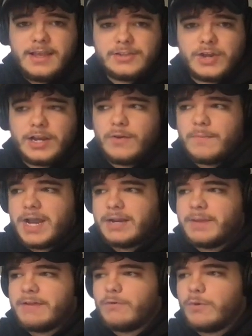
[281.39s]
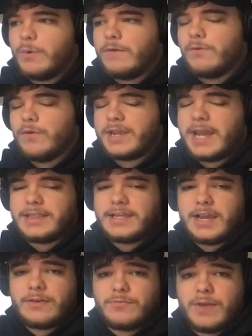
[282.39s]
So I don't mind him at 4.4K. I
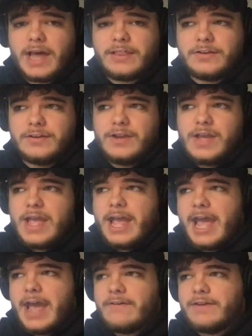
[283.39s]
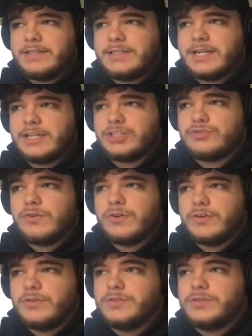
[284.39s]
think I'd rather have Dennis Schroeder,